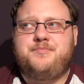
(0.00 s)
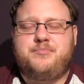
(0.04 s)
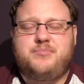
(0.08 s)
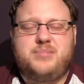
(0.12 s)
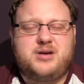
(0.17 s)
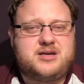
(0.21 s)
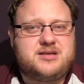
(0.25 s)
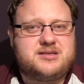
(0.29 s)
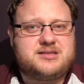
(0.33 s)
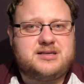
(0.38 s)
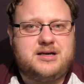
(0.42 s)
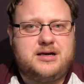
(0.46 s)

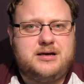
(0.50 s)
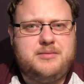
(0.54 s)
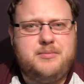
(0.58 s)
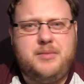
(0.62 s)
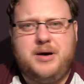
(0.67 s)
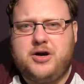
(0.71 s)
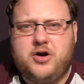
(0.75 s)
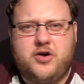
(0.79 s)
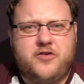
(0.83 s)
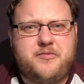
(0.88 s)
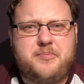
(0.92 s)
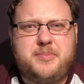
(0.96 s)
because it
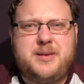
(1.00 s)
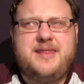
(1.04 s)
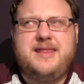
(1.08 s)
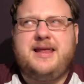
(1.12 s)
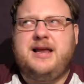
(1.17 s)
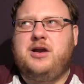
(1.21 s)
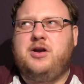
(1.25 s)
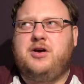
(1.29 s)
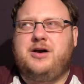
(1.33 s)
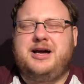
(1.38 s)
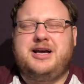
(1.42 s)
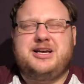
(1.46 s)
might not have been
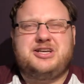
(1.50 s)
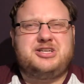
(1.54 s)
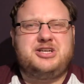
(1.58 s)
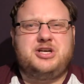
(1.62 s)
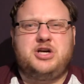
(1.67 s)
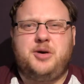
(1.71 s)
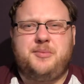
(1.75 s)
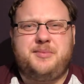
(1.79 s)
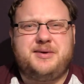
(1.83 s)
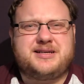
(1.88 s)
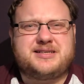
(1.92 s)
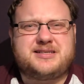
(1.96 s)
that long. Actually,
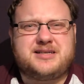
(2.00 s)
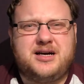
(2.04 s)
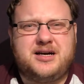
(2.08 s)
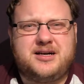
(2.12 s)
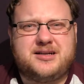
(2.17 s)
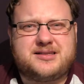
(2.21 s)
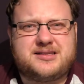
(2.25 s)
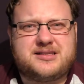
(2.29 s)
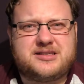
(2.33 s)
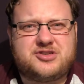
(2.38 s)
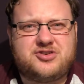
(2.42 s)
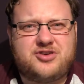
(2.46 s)
comics are
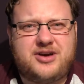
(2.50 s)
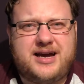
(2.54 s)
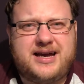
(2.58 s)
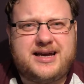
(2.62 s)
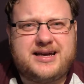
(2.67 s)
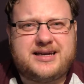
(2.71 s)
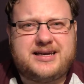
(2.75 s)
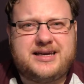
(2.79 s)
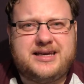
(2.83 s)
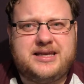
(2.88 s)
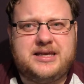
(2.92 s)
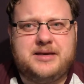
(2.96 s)
hard to
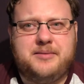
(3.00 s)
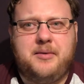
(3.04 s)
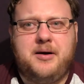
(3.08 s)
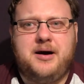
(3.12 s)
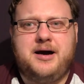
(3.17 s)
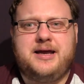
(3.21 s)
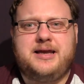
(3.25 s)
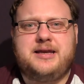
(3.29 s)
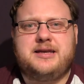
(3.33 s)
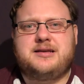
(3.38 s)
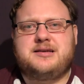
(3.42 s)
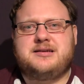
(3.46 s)
track in your
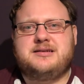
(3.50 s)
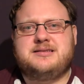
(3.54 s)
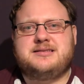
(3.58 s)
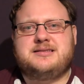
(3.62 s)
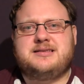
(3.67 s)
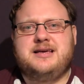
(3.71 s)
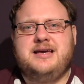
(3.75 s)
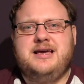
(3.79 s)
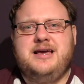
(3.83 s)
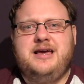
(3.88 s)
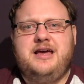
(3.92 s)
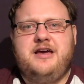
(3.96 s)
mind because
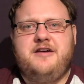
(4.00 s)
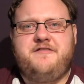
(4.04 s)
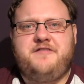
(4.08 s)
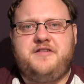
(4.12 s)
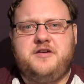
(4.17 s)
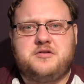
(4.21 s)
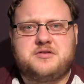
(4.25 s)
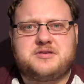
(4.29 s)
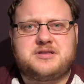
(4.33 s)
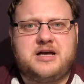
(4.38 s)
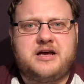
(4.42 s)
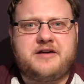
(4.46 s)
it
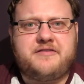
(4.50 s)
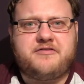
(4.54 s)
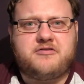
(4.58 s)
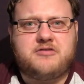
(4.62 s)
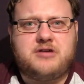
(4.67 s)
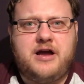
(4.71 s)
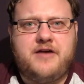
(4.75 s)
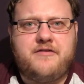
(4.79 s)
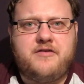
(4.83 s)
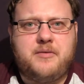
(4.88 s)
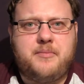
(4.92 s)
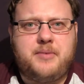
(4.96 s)
feels like
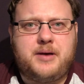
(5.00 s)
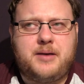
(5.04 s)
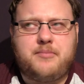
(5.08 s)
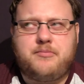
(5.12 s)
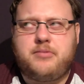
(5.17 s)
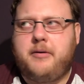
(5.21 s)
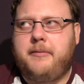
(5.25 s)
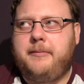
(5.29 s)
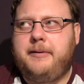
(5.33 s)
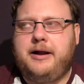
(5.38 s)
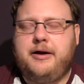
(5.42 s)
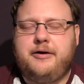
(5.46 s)
forever, but I'm
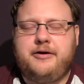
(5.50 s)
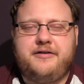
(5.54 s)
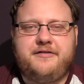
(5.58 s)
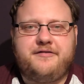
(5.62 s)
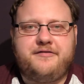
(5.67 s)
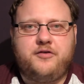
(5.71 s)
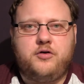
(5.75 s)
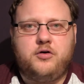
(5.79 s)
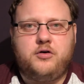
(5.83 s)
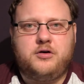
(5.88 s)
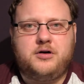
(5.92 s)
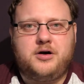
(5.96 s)
probably only
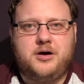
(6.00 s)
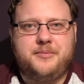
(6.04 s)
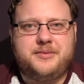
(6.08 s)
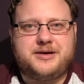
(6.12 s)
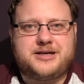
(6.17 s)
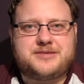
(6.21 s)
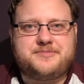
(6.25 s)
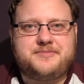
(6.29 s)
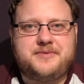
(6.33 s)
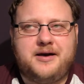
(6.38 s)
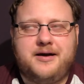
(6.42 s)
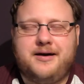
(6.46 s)
4
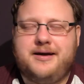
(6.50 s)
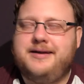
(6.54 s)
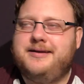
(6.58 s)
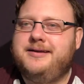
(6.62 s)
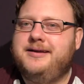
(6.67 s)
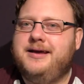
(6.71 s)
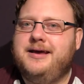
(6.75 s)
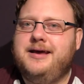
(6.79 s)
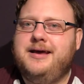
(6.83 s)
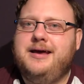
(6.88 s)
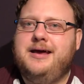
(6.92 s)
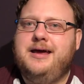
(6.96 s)
comics behind.
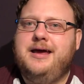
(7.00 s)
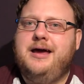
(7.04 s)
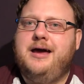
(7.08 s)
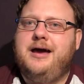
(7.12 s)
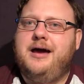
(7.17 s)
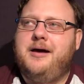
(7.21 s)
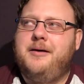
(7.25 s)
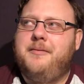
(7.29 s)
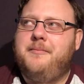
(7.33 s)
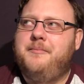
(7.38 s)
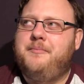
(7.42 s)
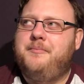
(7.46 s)

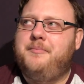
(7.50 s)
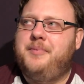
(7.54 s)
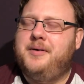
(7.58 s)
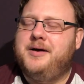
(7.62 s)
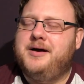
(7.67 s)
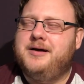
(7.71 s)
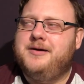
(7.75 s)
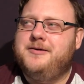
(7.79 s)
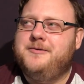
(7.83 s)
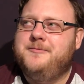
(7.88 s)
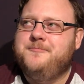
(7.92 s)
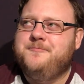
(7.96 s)

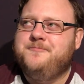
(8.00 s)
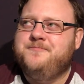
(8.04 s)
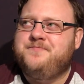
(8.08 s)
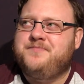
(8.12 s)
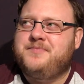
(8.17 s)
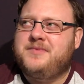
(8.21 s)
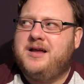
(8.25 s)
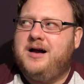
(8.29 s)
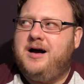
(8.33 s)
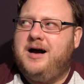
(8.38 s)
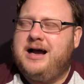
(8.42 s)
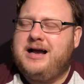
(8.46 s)
But
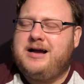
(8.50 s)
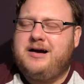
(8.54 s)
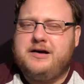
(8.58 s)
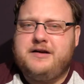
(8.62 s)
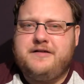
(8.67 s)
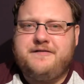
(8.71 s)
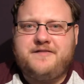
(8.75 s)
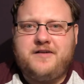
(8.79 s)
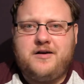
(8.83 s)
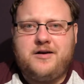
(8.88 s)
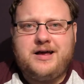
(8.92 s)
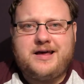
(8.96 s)
I kind
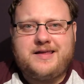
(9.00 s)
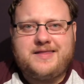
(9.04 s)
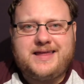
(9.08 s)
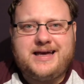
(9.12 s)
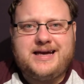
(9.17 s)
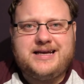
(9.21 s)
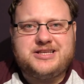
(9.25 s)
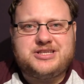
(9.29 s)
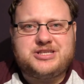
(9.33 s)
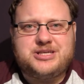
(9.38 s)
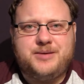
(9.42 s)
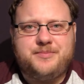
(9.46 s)
of felt like that
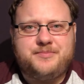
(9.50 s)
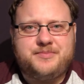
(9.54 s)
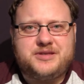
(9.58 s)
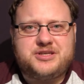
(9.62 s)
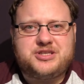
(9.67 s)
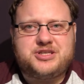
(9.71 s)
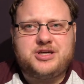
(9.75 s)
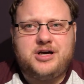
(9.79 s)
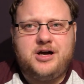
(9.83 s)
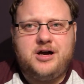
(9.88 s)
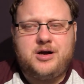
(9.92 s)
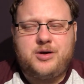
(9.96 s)
had jumped the
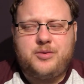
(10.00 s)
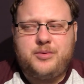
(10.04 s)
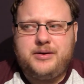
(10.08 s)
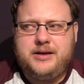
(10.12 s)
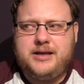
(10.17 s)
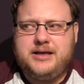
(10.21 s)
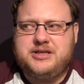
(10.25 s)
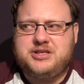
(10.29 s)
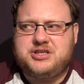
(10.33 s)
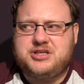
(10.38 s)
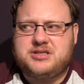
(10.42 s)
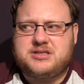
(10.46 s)
shark when
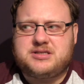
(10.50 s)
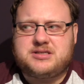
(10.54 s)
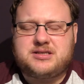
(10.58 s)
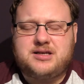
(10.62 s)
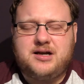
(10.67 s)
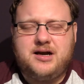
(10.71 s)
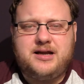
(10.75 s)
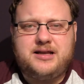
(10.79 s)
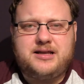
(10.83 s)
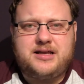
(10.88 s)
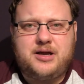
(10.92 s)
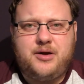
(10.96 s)
they just
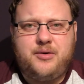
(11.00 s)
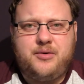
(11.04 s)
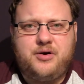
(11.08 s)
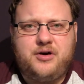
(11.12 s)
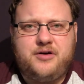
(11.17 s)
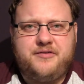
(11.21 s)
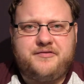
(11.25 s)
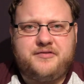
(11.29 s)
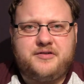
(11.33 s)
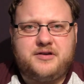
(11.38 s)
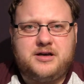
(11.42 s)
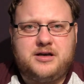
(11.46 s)
started going
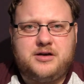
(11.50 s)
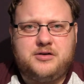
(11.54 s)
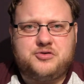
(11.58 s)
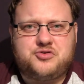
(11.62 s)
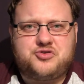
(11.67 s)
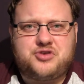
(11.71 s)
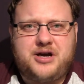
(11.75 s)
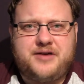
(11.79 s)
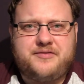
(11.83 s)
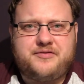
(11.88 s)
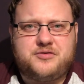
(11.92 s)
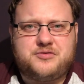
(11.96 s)
off on little
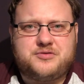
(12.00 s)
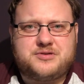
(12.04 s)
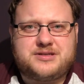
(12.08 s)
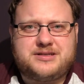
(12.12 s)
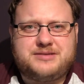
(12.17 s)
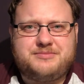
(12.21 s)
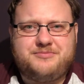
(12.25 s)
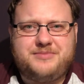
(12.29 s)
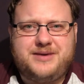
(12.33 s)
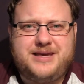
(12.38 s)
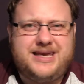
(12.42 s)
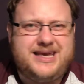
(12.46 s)
travels
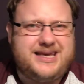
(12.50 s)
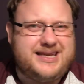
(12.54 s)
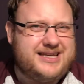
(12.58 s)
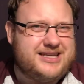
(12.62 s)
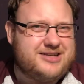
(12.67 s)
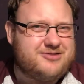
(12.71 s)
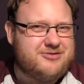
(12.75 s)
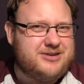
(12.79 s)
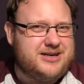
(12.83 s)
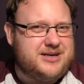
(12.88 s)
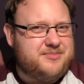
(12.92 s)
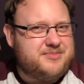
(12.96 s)
and meeting
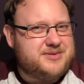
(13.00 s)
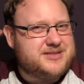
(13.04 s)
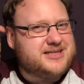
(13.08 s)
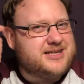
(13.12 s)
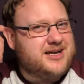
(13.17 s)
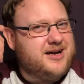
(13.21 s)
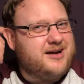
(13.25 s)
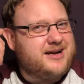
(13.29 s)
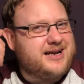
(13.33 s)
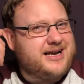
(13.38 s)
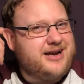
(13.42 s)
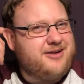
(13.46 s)
these really
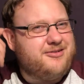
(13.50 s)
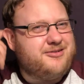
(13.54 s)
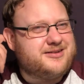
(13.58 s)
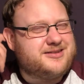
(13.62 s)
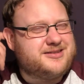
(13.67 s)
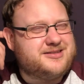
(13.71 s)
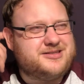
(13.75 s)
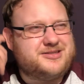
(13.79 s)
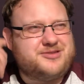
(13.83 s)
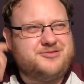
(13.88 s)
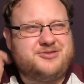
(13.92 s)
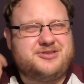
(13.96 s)
bizarre
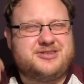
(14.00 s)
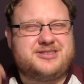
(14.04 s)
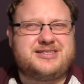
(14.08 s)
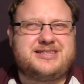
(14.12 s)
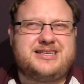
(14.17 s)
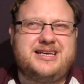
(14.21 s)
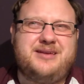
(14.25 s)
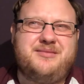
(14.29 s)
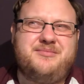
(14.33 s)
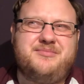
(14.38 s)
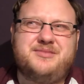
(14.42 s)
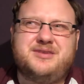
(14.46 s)
characters who just
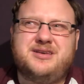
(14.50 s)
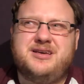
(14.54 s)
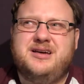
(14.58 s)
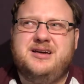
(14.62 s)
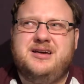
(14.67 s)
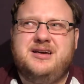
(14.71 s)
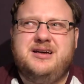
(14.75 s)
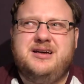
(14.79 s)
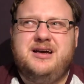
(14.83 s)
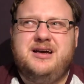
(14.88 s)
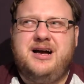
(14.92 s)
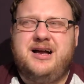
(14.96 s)
seemed,
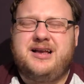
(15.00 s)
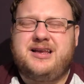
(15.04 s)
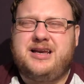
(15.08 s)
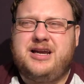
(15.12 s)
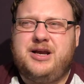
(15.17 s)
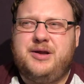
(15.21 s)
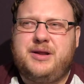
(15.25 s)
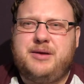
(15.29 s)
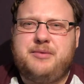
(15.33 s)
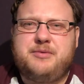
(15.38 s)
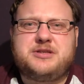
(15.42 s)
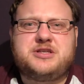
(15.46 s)
I don't
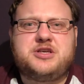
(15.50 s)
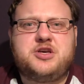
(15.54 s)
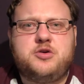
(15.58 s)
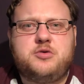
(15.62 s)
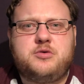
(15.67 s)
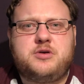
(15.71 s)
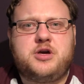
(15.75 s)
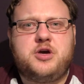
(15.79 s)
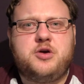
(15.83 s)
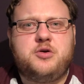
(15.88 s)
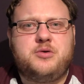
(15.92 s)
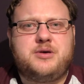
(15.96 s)
know, they were too
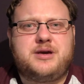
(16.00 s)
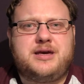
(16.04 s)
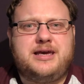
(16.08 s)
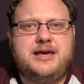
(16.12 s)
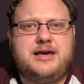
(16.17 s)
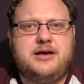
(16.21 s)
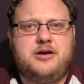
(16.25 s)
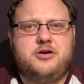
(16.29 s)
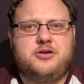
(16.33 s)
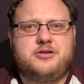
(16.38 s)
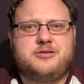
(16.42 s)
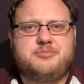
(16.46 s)

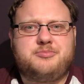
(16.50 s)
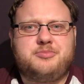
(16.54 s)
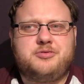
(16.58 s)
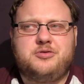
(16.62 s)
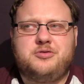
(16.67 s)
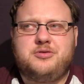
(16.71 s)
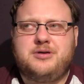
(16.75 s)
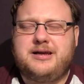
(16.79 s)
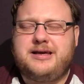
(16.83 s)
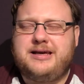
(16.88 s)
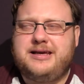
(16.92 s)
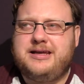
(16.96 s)
kooky and
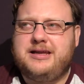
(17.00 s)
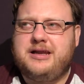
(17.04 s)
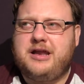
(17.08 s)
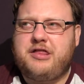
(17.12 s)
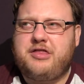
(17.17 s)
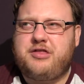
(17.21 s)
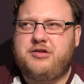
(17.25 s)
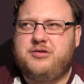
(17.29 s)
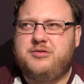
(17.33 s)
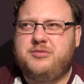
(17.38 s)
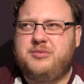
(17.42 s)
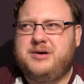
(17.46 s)
oddball-y, and I
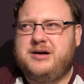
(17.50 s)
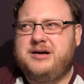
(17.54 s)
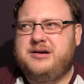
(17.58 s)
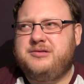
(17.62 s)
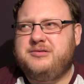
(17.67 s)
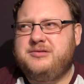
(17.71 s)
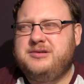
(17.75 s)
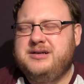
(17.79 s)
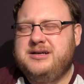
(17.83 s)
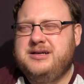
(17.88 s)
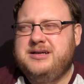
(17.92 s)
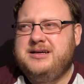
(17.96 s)
thought,
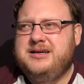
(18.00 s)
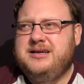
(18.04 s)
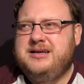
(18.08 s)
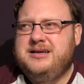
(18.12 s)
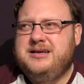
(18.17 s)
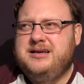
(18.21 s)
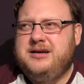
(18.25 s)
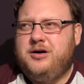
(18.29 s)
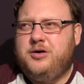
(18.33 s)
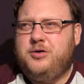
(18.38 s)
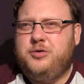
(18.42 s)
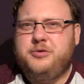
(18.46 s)
well,
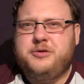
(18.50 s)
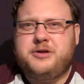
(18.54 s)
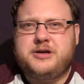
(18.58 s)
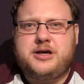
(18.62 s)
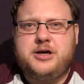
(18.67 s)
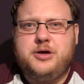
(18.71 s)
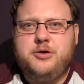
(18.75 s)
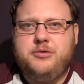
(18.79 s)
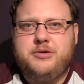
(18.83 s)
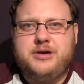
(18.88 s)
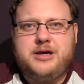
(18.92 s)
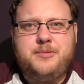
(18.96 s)
all the
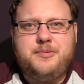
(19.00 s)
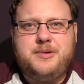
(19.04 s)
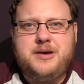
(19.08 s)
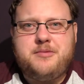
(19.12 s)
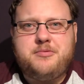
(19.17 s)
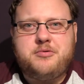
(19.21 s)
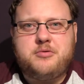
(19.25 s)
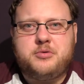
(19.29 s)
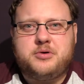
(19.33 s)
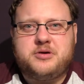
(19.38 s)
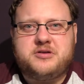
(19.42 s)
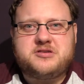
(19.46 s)
kooky
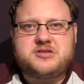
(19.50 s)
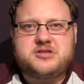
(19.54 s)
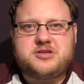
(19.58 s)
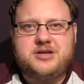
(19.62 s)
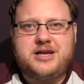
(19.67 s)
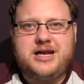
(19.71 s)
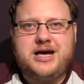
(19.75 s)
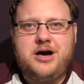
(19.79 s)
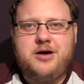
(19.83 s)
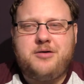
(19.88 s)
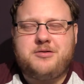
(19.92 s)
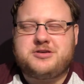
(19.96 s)
people would have
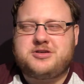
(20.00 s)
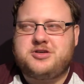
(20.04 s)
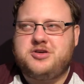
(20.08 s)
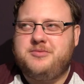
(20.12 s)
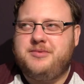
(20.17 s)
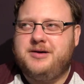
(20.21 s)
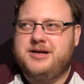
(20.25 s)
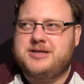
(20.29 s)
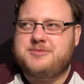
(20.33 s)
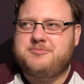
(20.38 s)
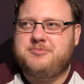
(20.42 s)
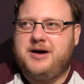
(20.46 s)
stood out too
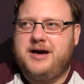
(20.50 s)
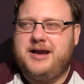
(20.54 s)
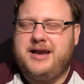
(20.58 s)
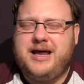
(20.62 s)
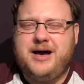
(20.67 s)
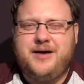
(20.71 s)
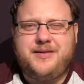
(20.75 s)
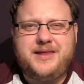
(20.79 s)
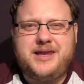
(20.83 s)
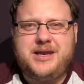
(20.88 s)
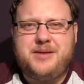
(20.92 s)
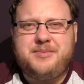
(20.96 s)
much by
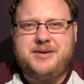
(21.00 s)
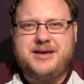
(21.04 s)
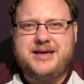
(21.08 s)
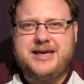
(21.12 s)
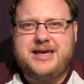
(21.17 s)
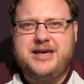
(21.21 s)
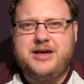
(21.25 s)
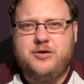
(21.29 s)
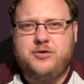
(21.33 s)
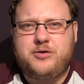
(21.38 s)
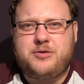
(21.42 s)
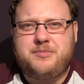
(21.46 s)
now. They'd have been
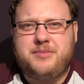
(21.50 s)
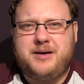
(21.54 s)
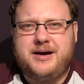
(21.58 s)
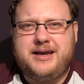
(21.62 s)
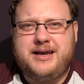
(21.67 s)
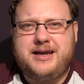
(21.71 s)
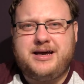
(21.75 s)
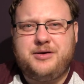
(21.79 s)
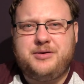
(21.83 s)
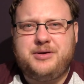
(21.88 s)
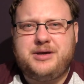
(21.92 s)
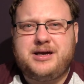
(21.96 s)
killed by
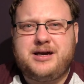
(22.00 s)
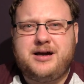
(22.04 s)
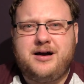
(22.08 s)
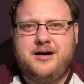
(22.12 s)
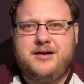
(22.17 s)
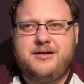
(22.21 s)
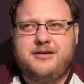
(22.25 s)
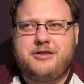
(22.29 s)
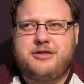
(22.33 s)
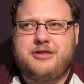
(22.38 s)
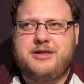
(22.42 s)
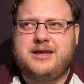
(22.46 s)
now. You
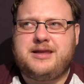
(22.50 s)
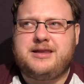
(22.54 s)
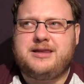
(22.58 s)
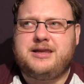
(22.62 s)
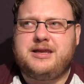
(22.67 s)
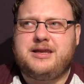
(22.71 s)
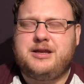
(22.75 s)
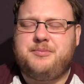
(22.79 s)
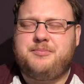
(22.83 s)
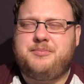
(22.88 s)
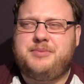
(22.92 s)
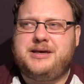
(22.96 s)
can't think that
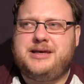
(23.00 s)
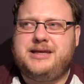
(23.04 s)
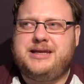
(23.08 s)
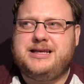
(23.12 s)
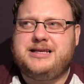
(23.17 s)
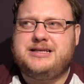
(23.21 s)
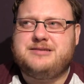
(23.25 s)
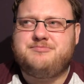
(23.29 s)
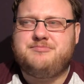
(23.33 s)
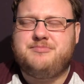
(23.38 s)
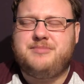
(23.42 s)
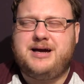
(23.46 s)
there'd be
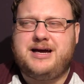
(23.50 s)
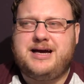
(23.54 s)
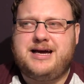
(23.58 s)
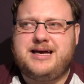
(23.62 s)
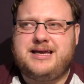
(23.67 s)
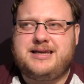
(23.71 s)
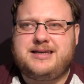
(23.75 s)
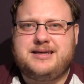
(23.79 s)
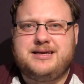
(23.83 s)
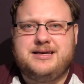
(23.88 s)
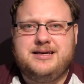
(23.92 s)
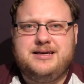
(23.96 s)
these
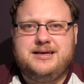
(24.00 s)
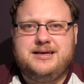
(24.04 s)
mad,